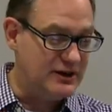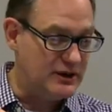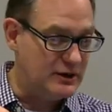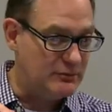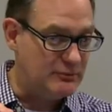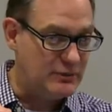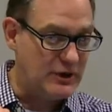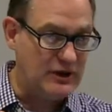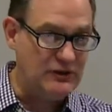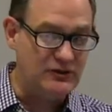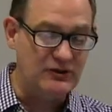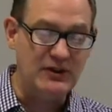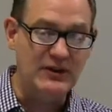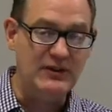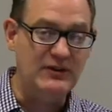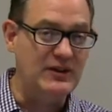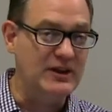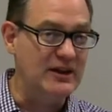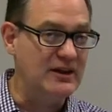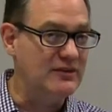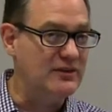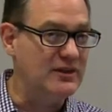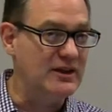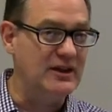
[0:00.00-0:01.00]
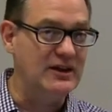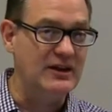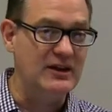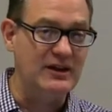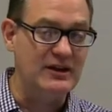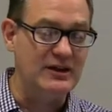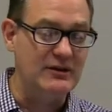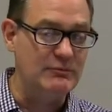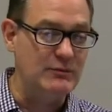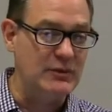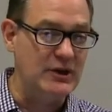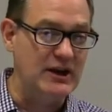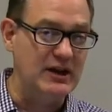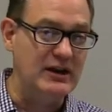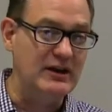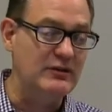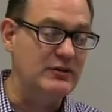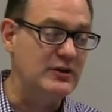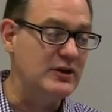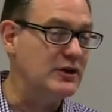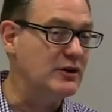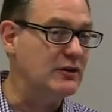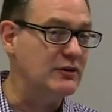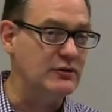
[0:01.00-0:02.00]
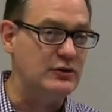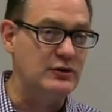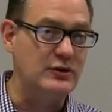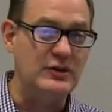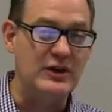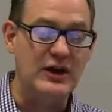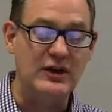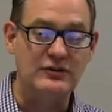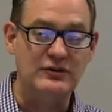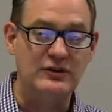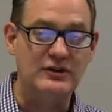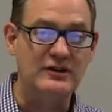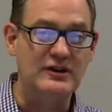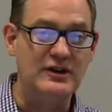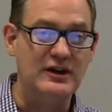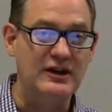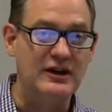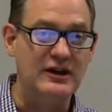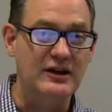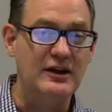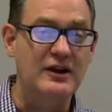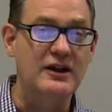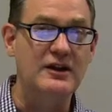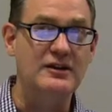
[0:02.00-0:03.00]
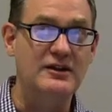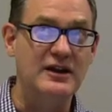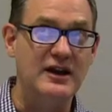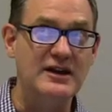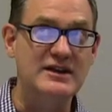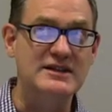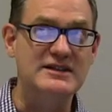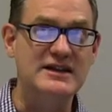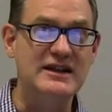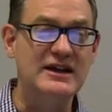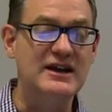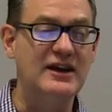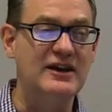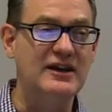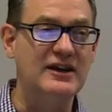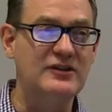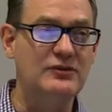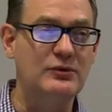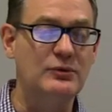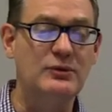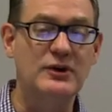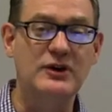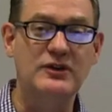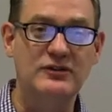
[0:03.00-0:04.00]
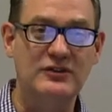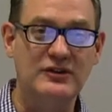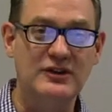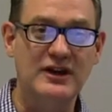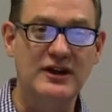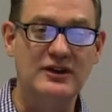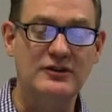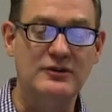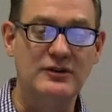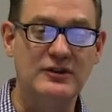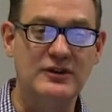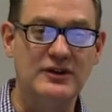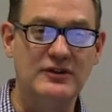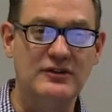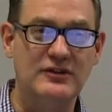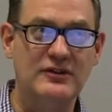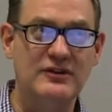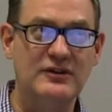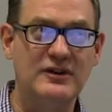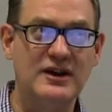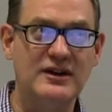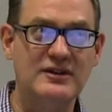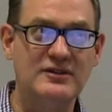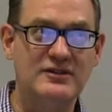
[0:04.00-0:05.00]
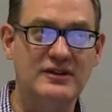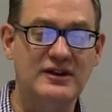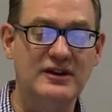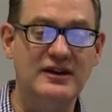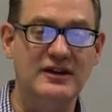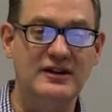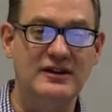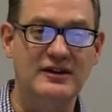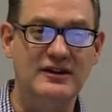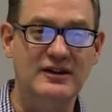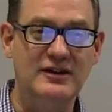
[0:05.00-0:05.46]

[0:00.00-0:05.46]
basically the beginning of the year 2019, I guess it was. Yeah, 2019.